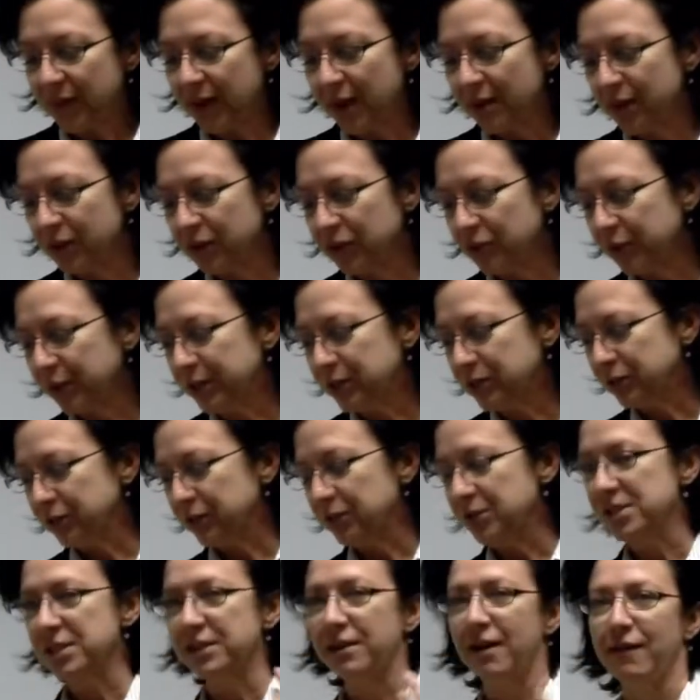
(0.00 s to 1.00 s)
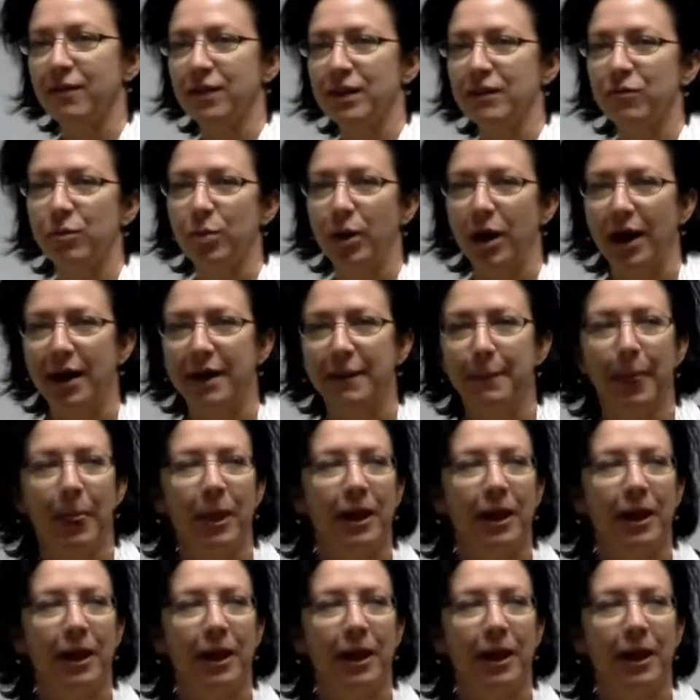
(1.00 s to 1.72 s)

that I live by.